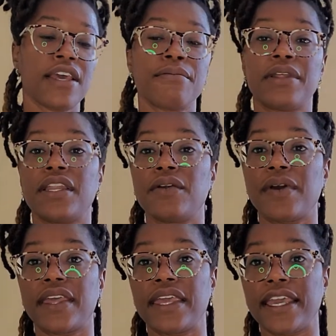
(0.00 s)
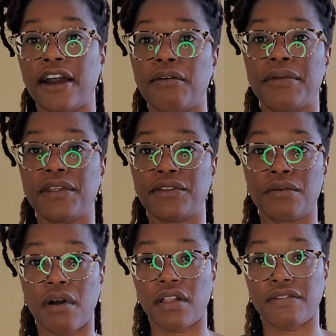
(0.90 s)
But anyway, he helped me
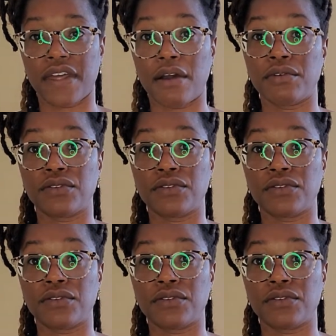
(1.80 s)
do all of that, which